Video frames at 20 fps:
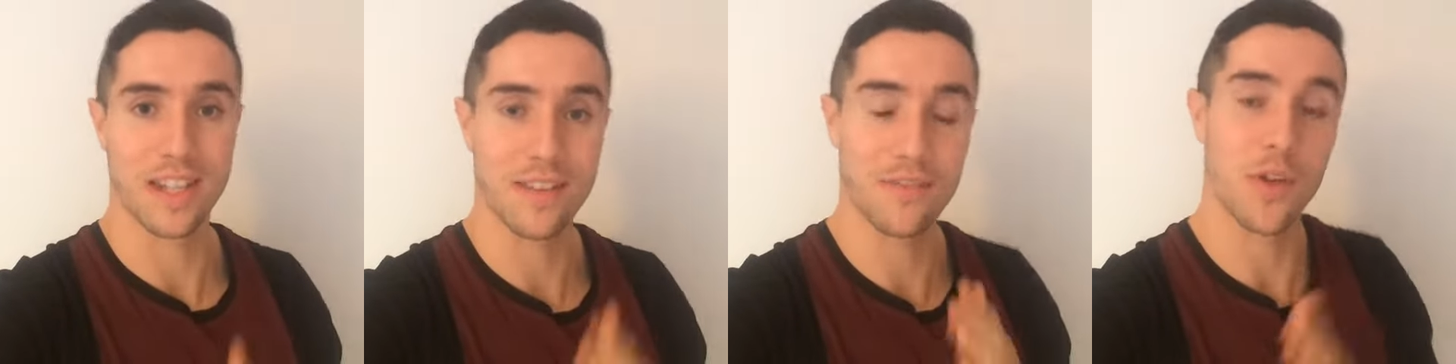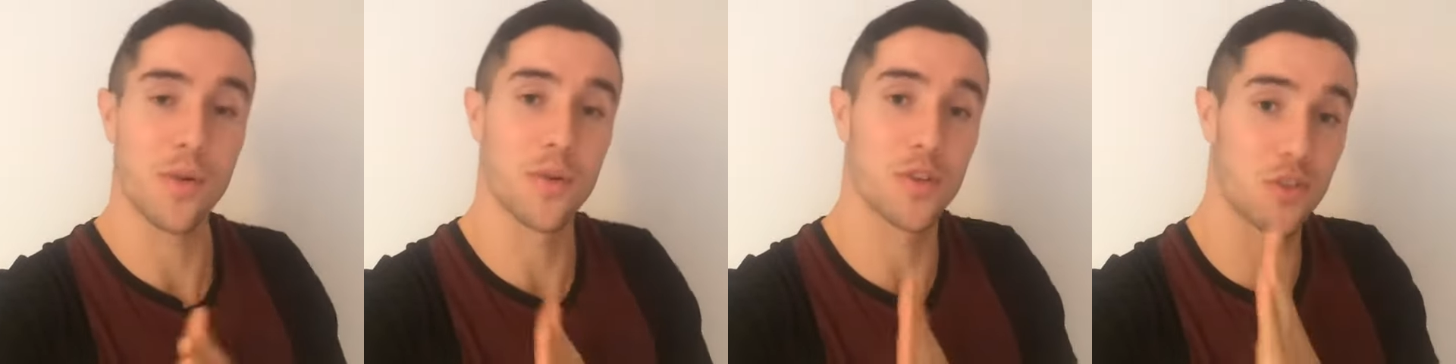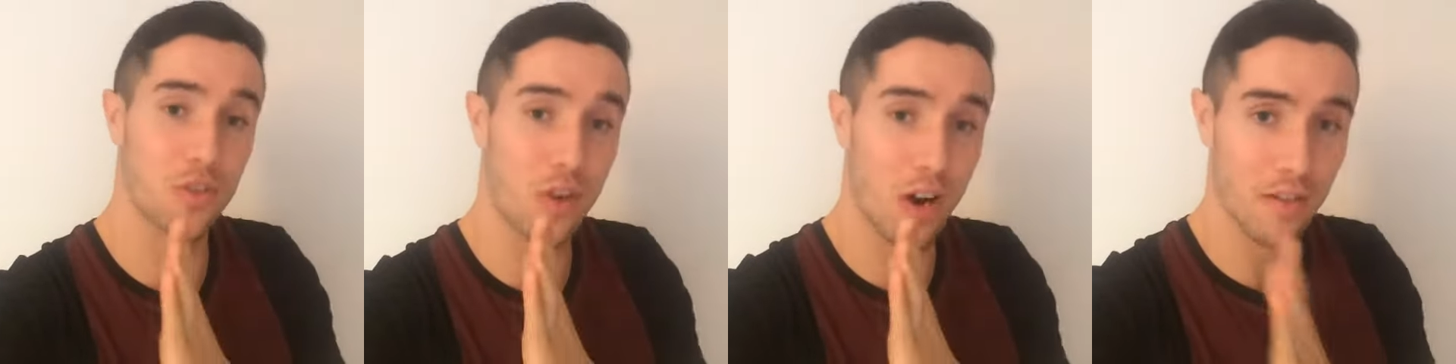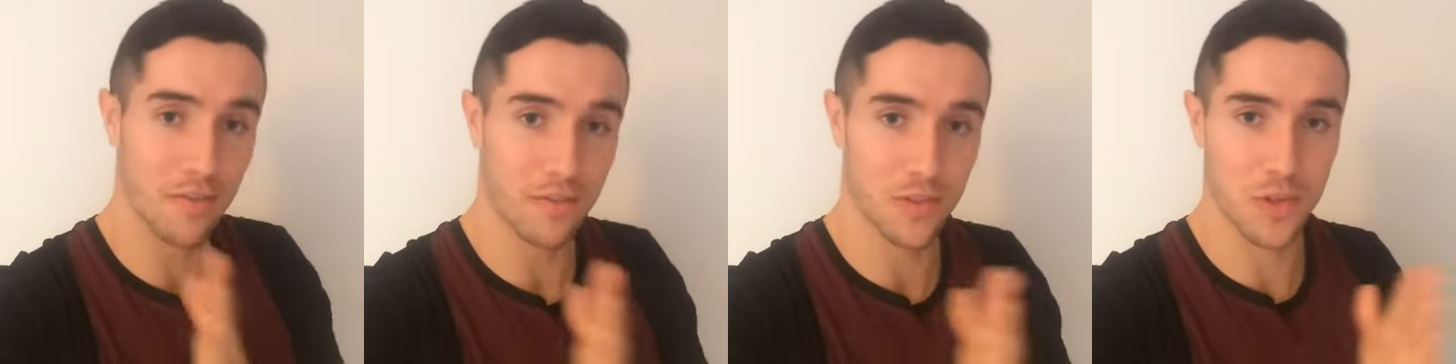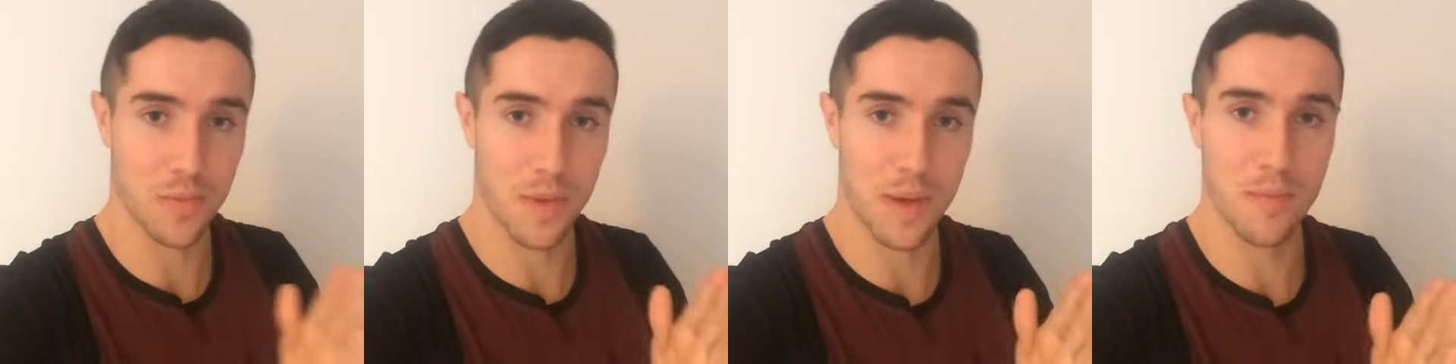Even though
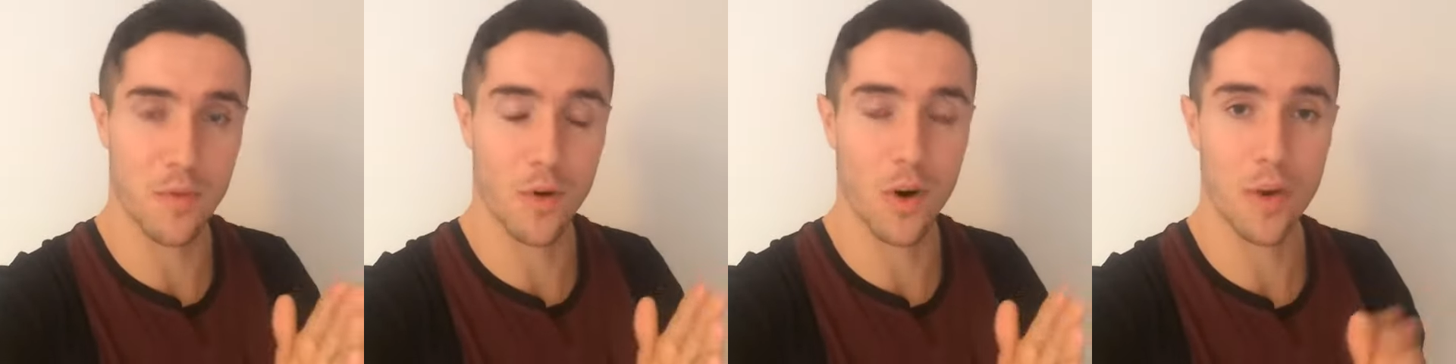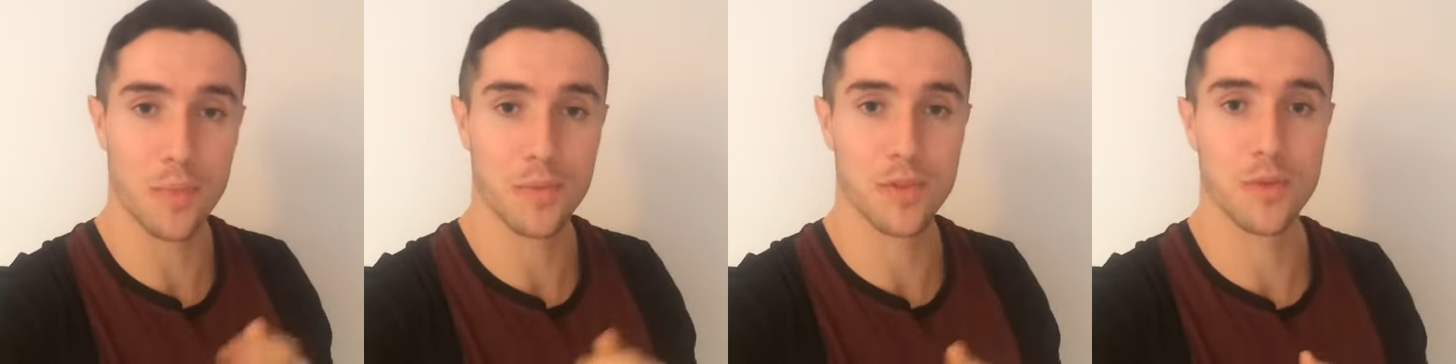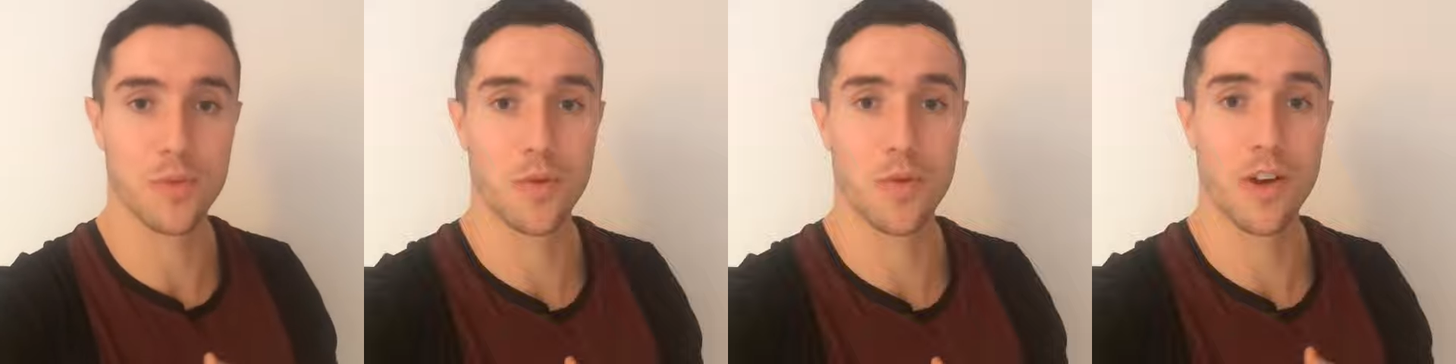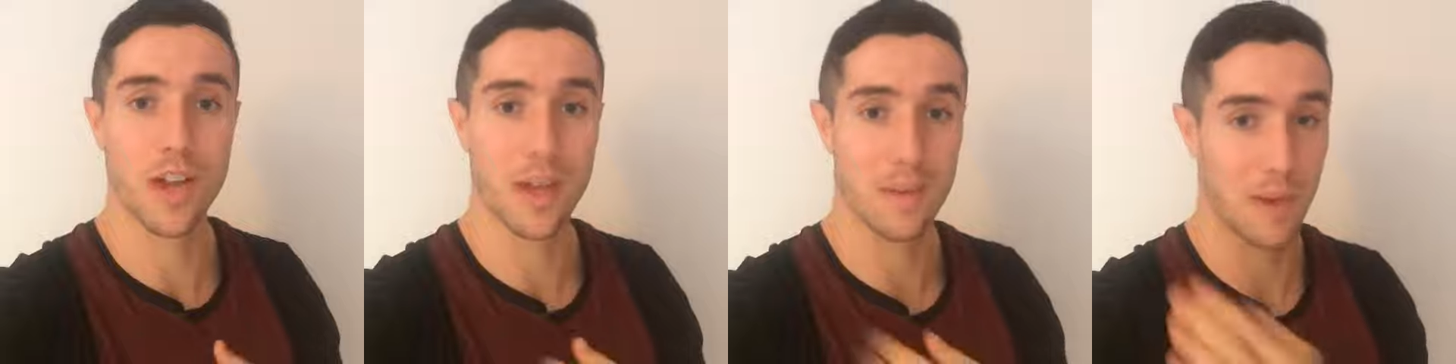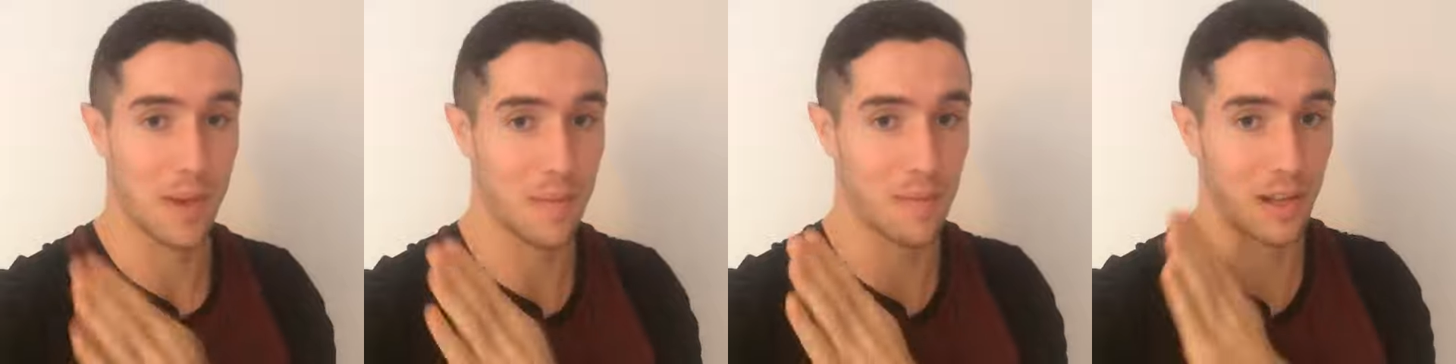striving to be more optimal
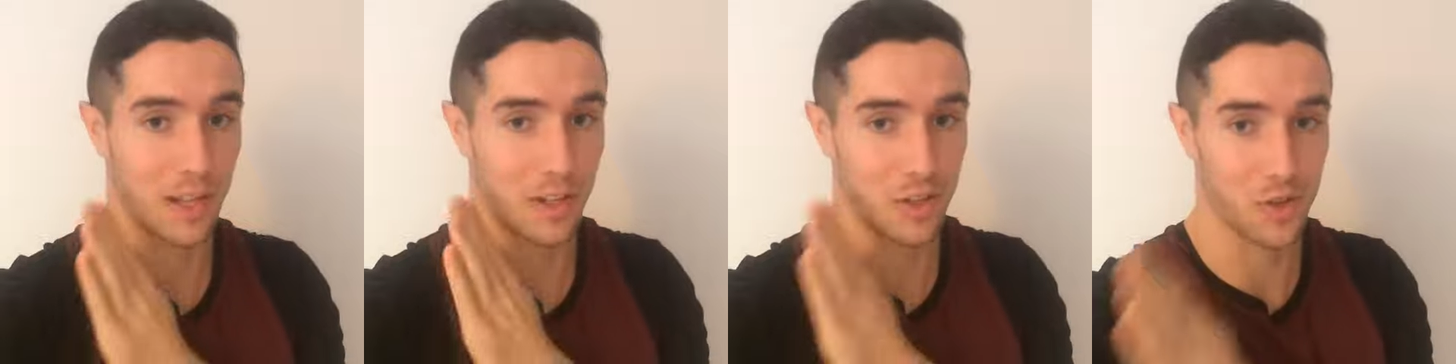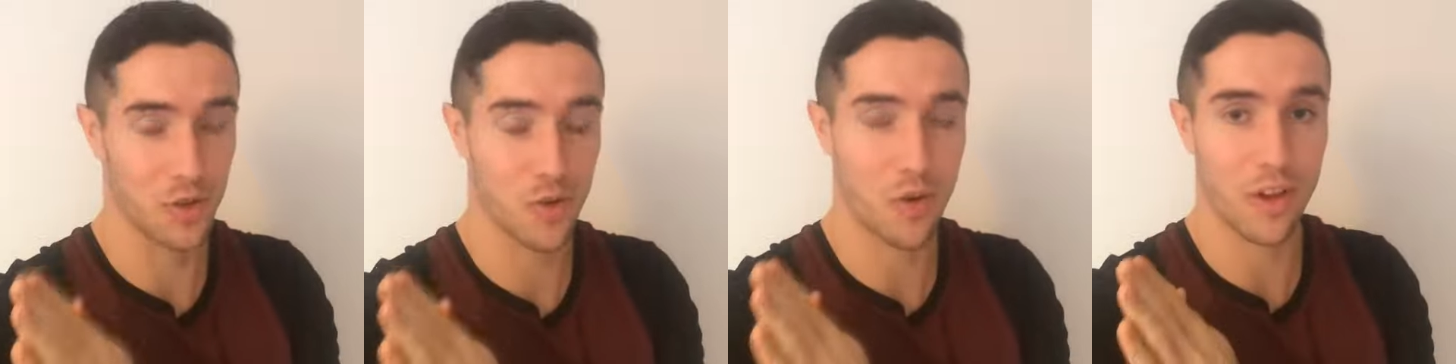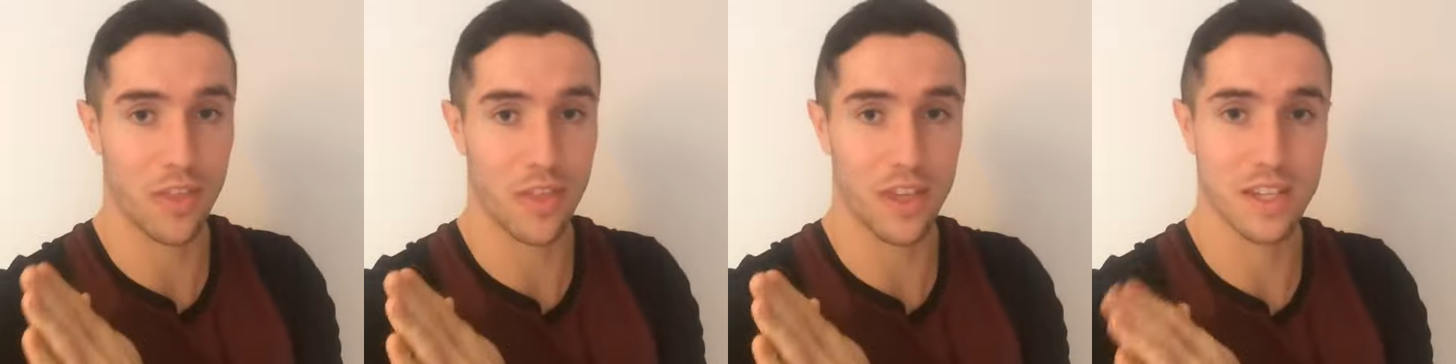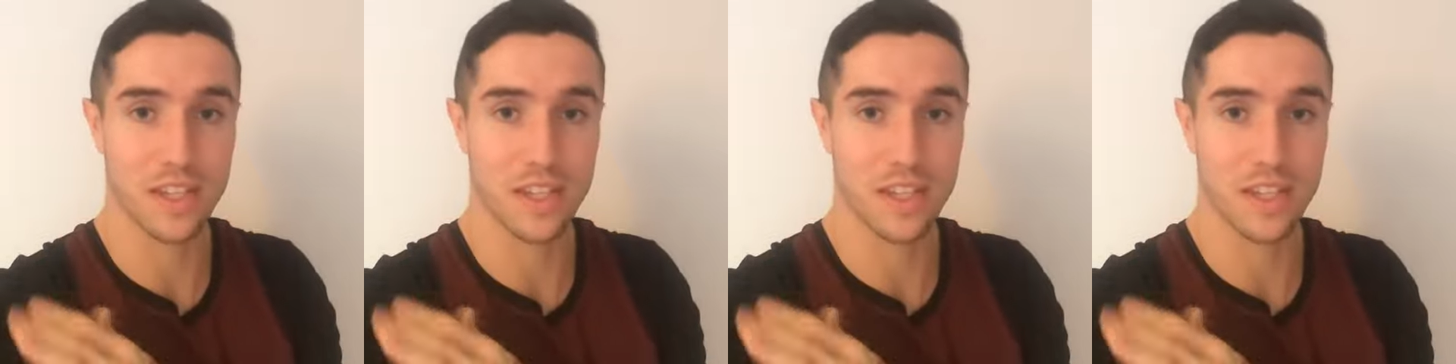if people enjoy it